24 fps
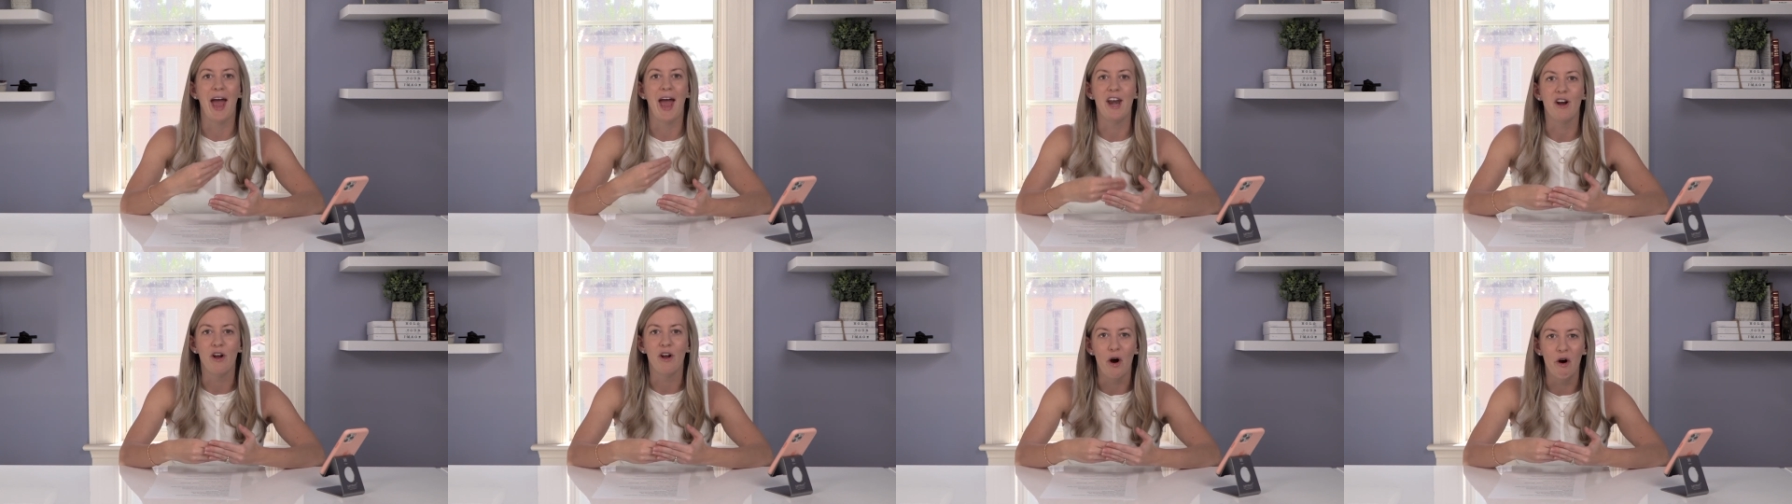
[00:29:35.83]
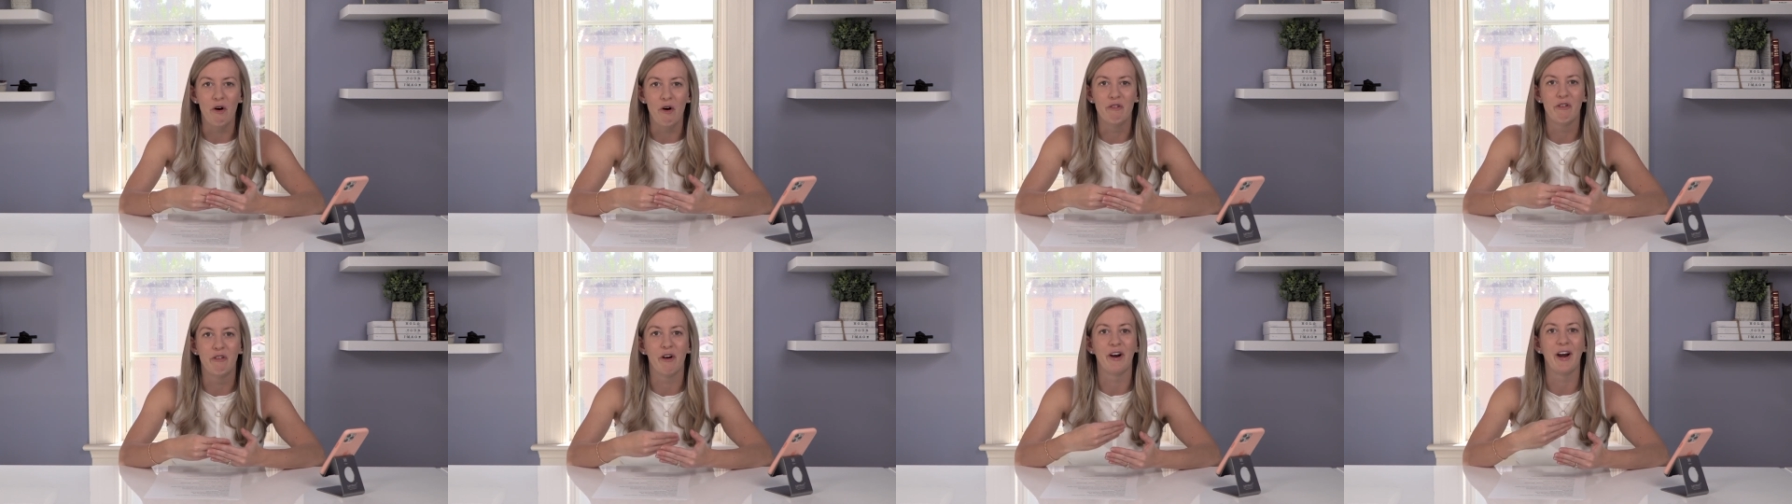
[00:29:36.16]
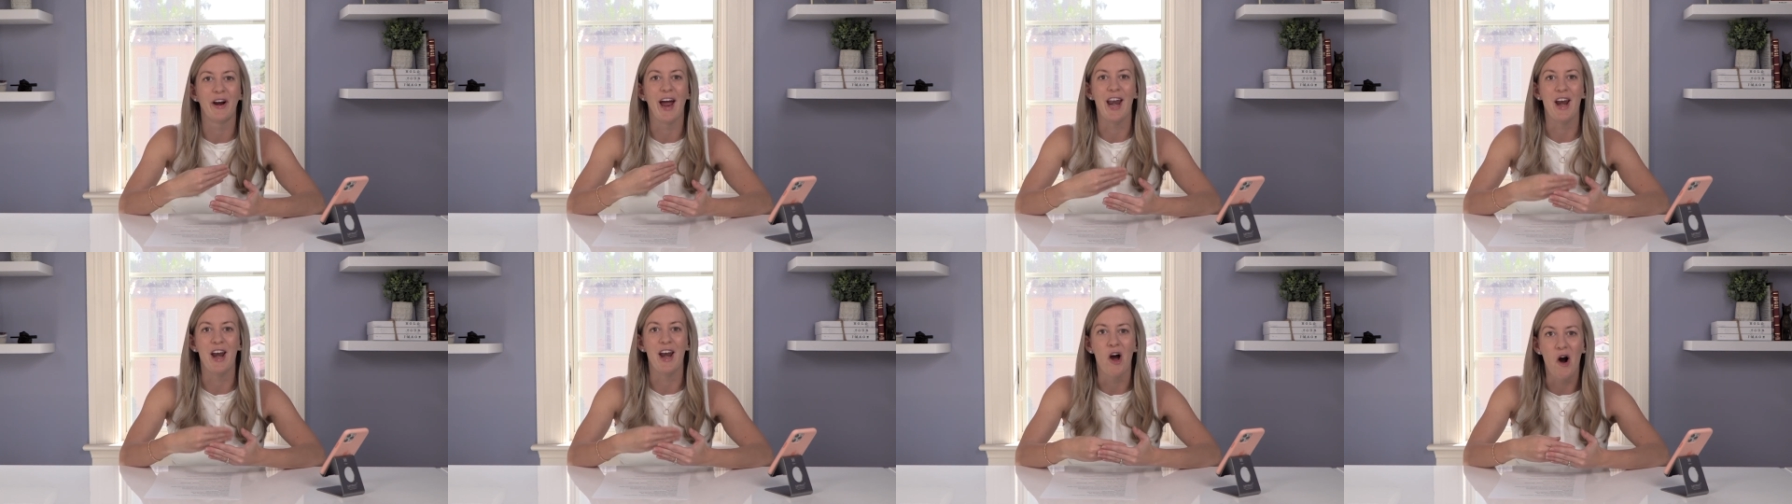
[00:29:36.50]
and over
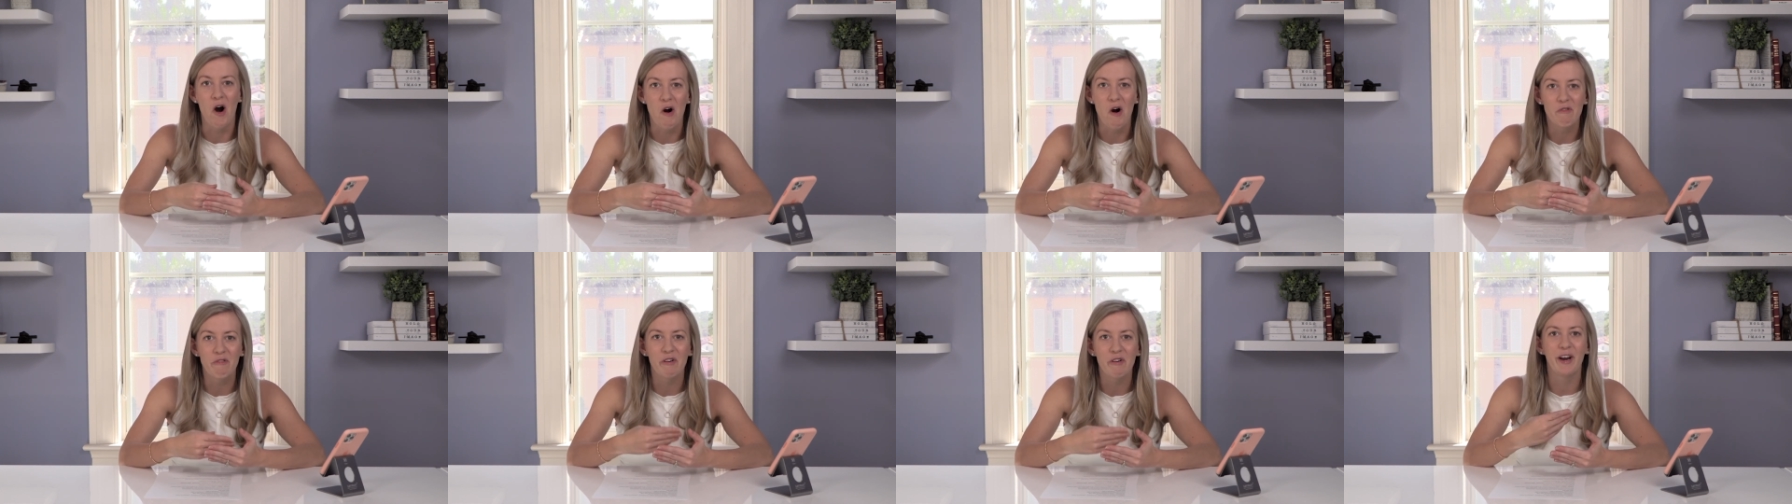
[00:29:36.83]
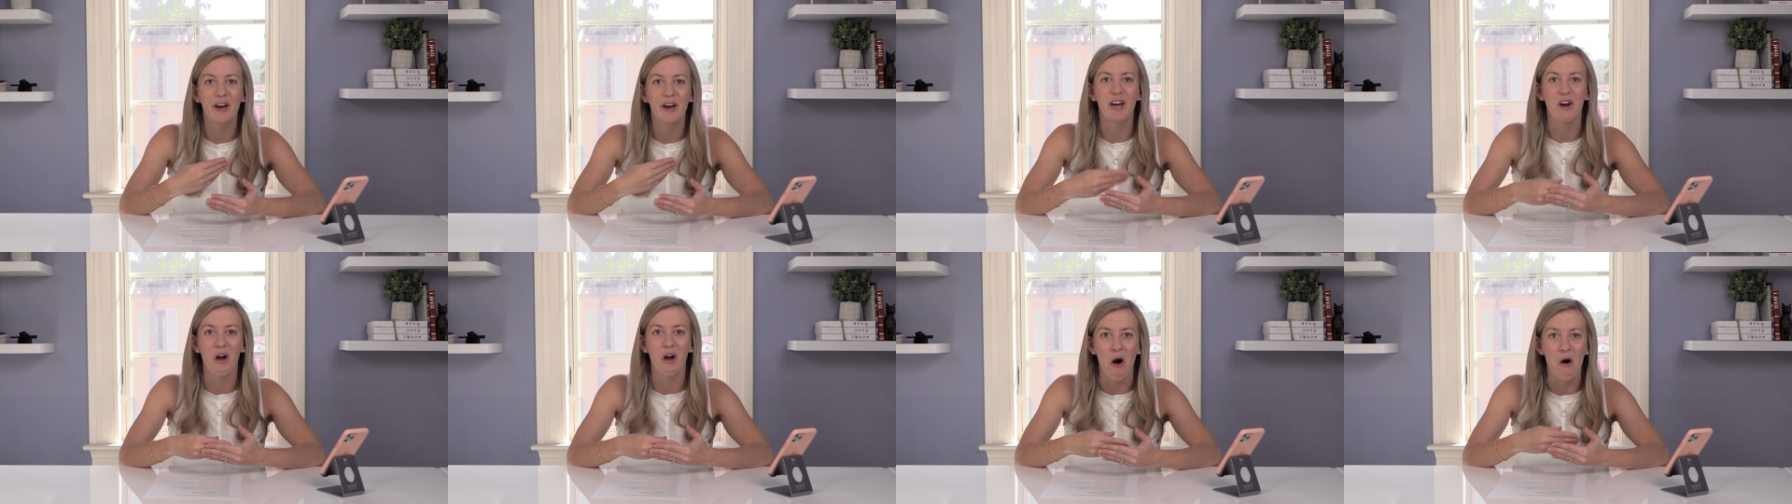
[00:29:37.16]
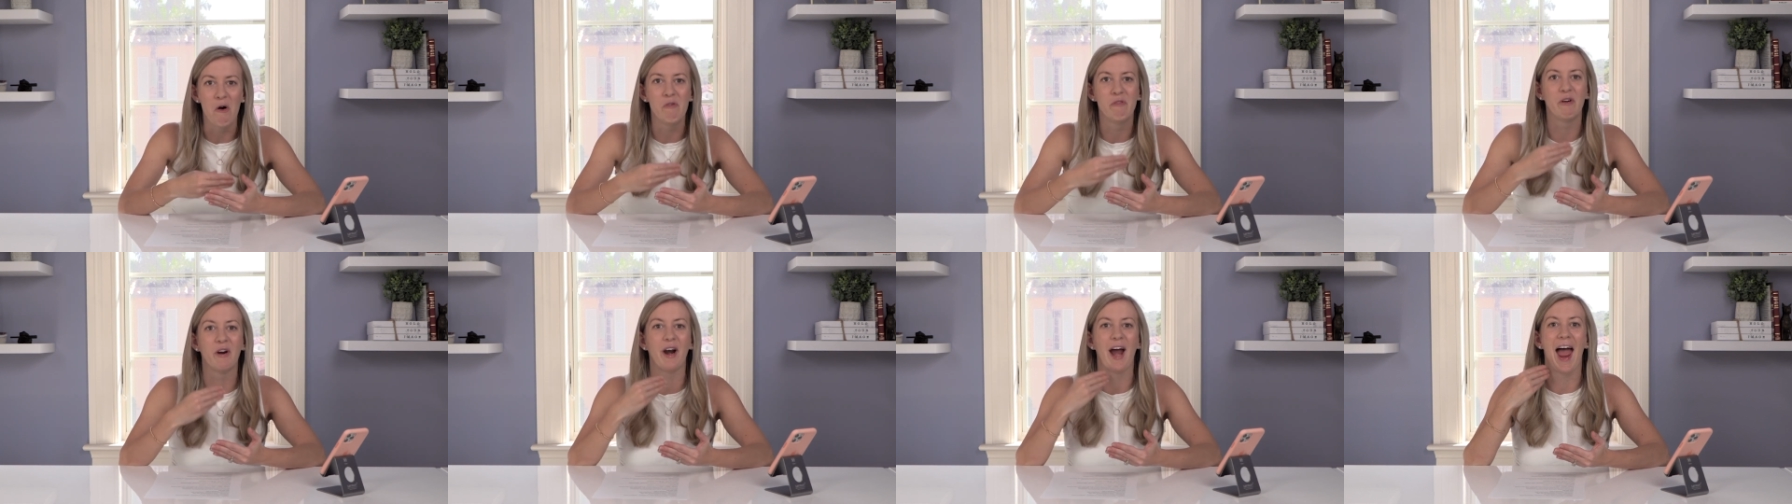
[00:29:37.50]
and over and
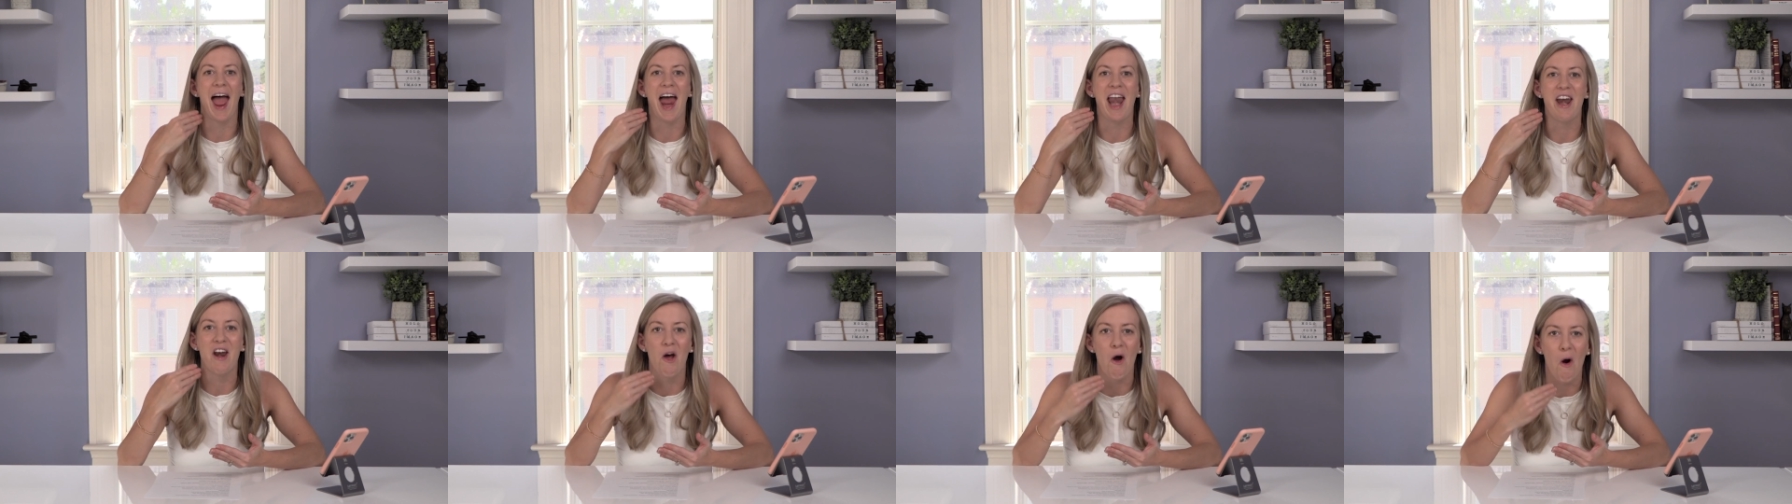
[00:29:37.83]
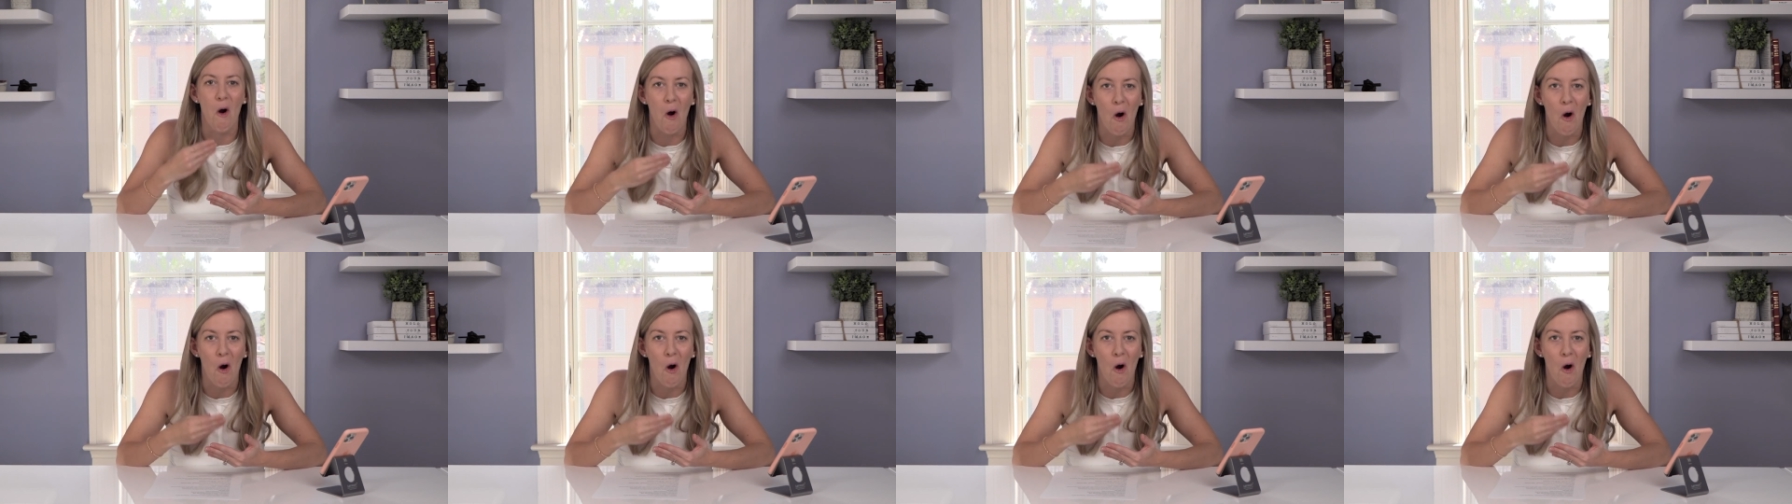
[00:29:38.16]
over and